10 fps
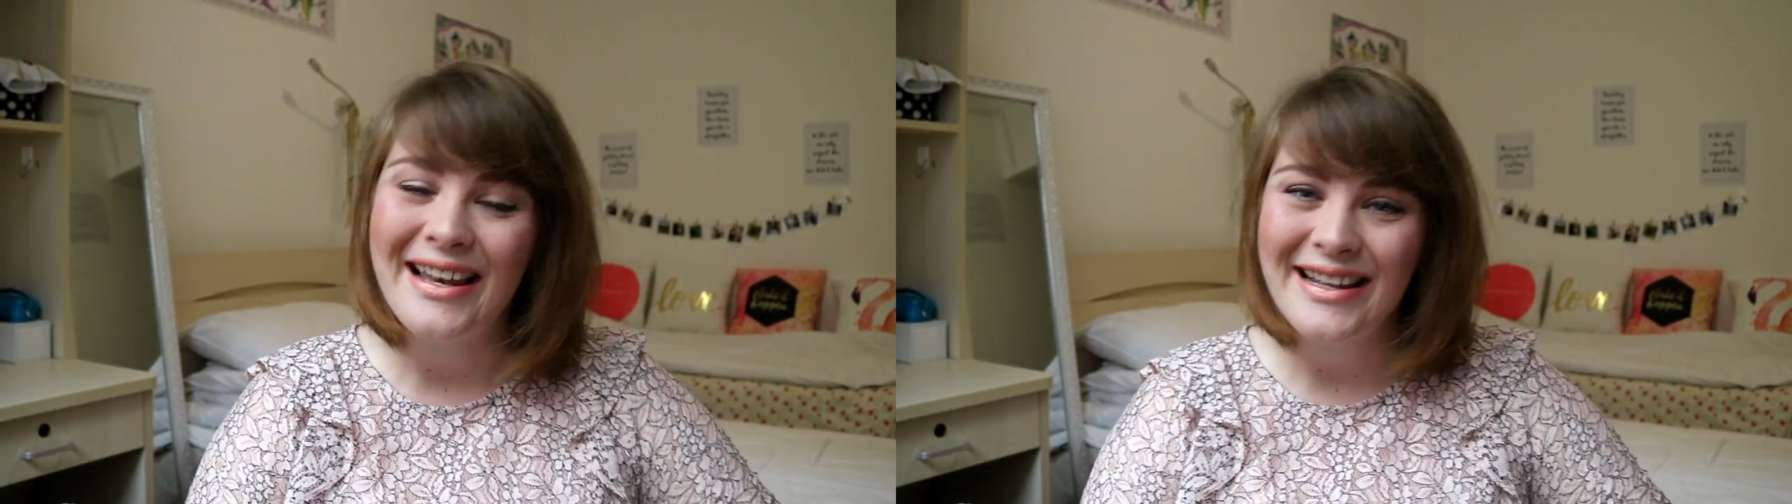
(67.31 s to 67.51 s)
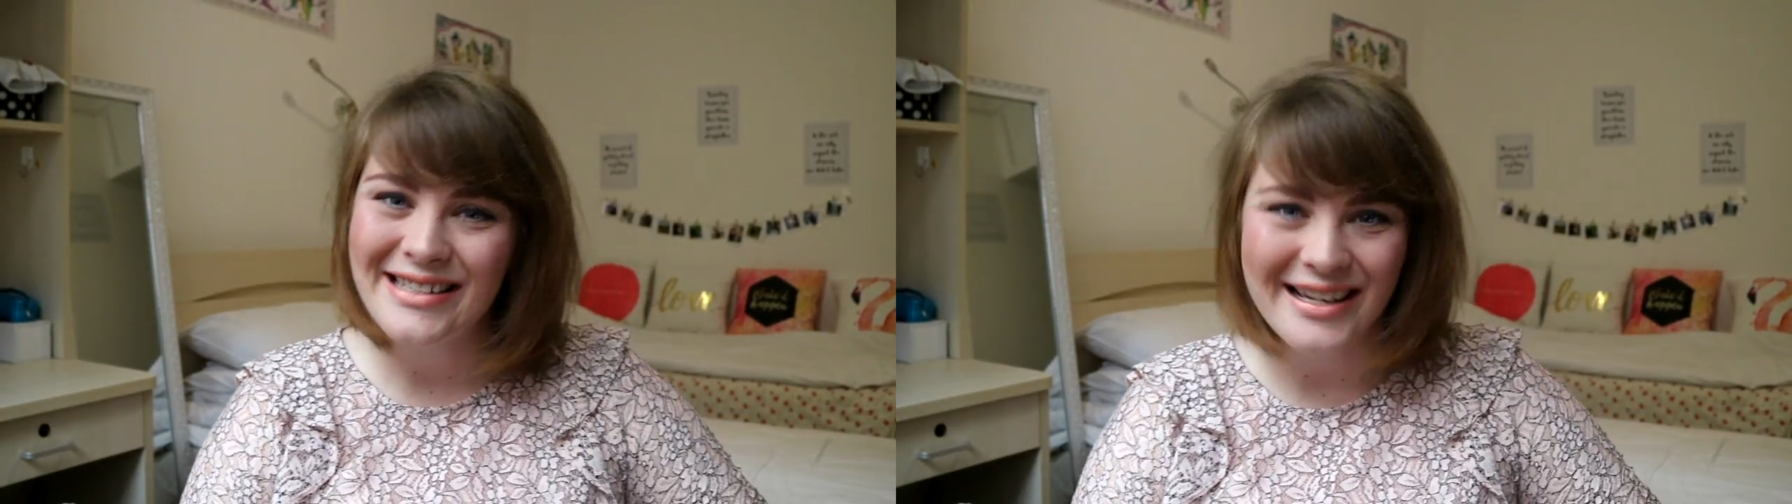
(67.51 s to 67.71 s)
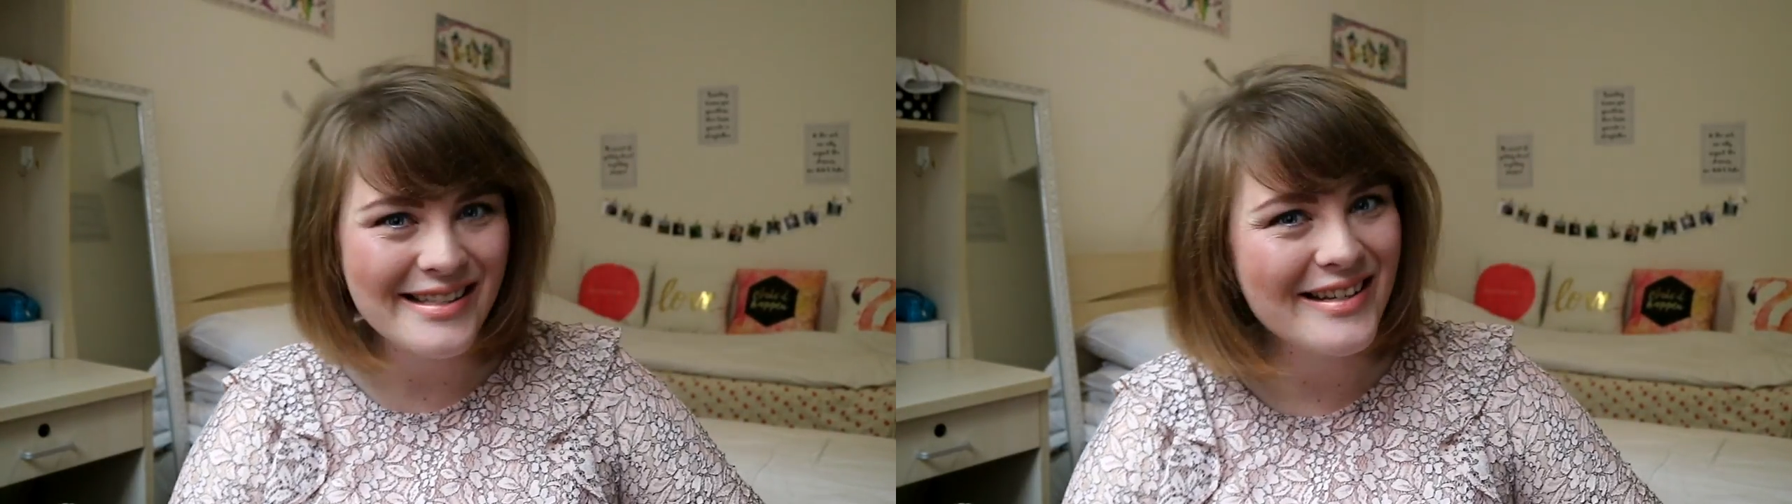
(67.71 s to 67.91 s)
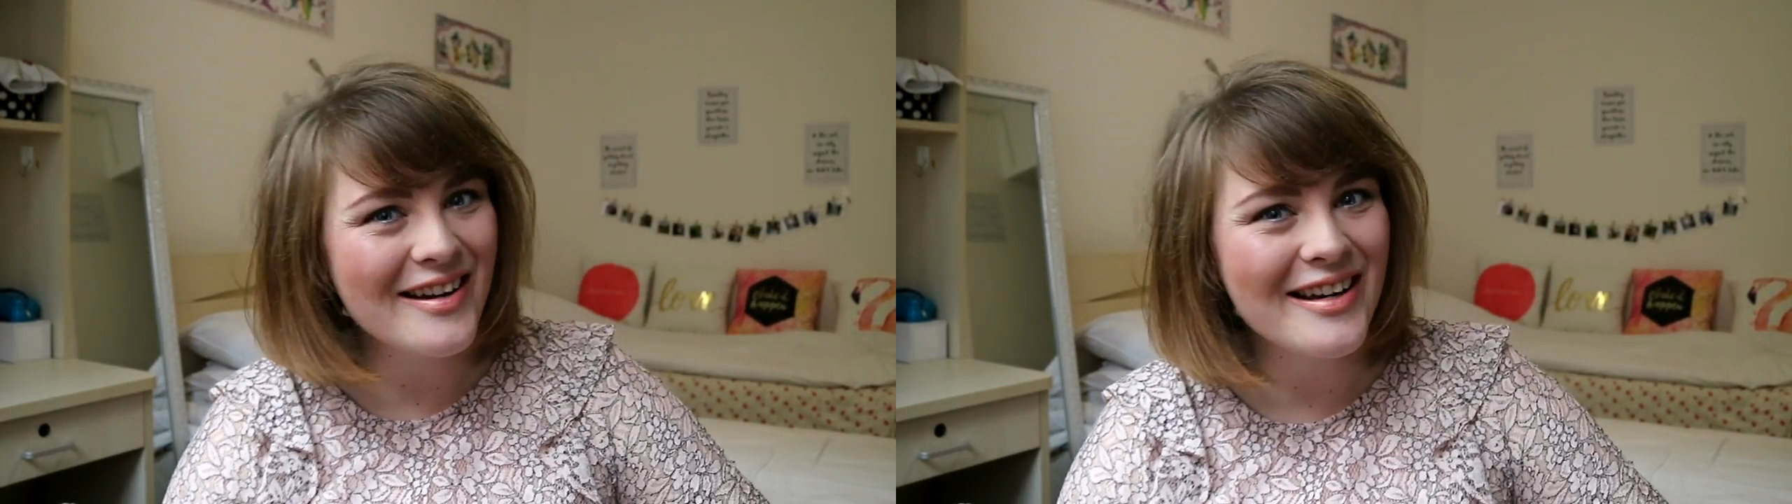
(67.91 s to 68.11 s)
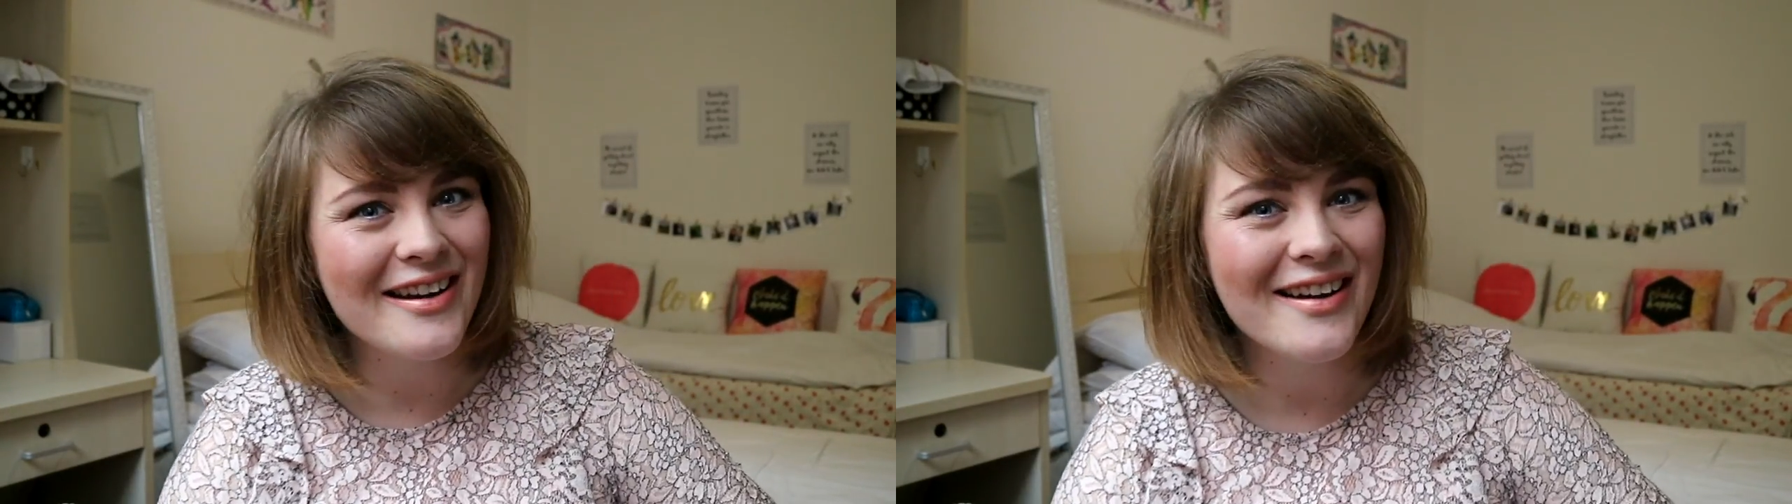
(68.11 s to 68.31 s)
let's get
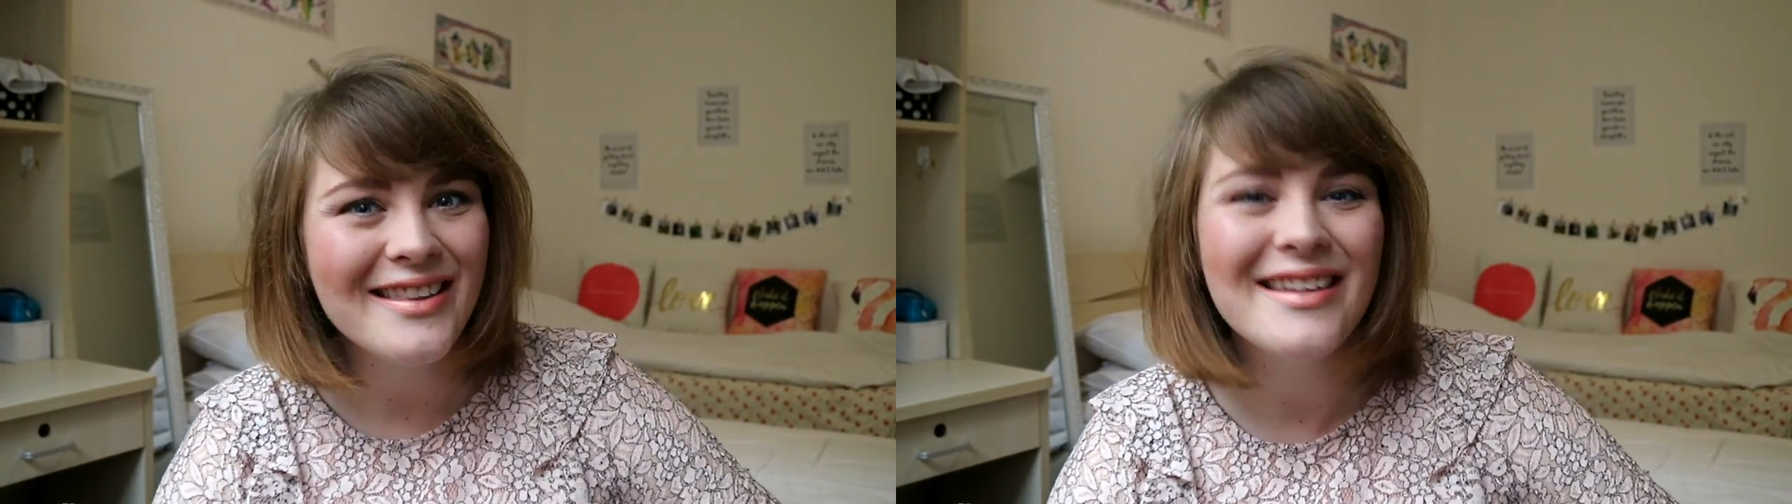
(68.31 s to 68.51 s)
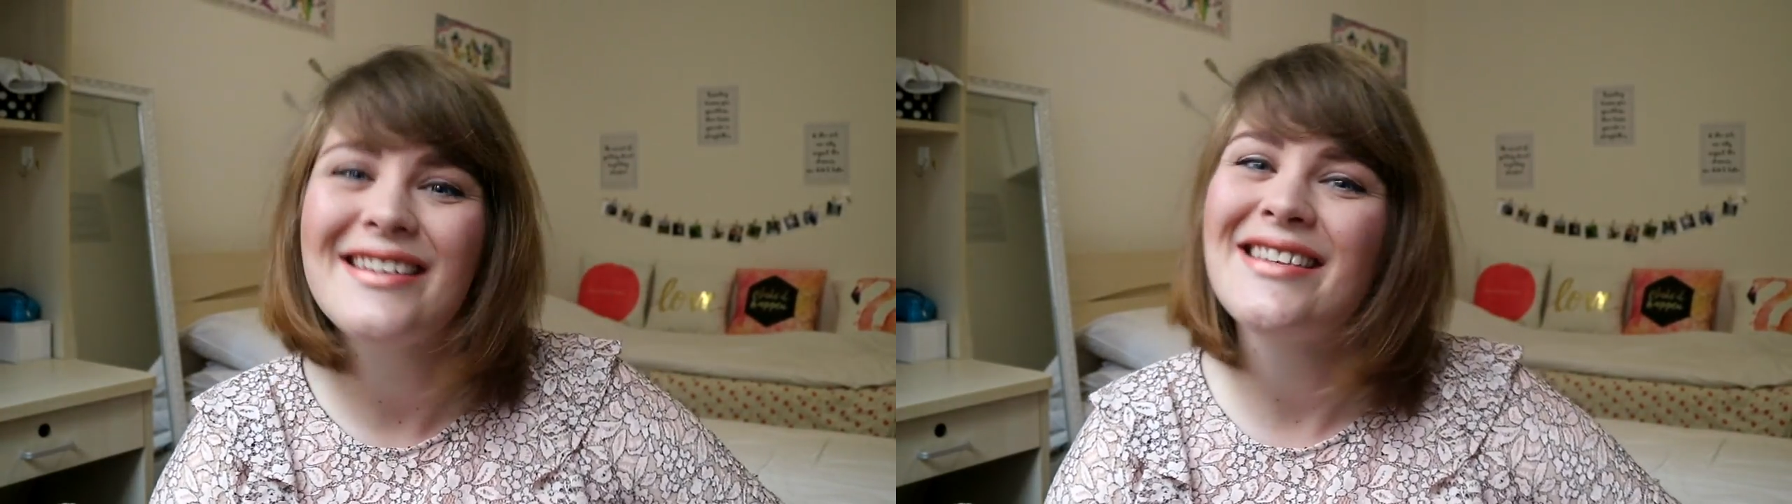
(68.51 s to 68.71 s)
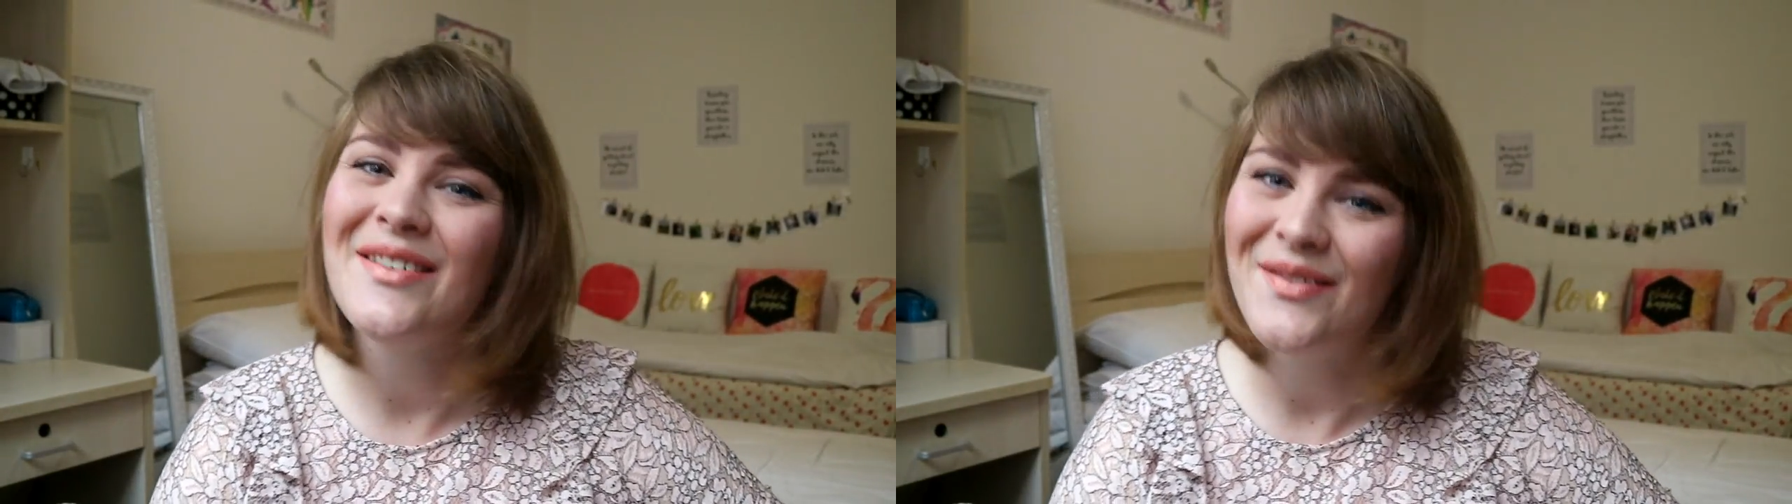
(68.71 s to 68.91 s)
started on this